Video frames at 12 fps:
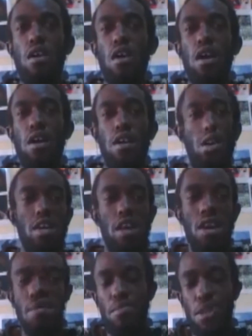
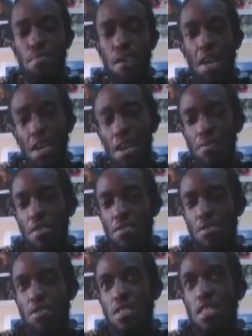here, my makeup is
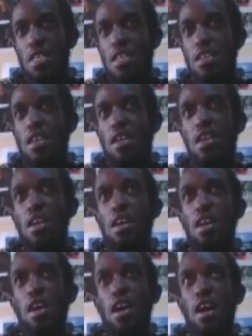not seen.
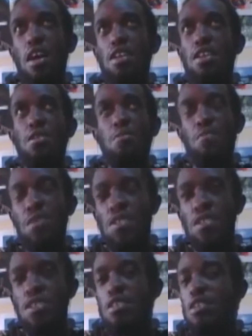It is
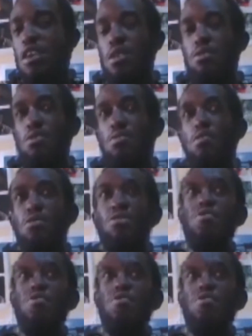missing. I told you,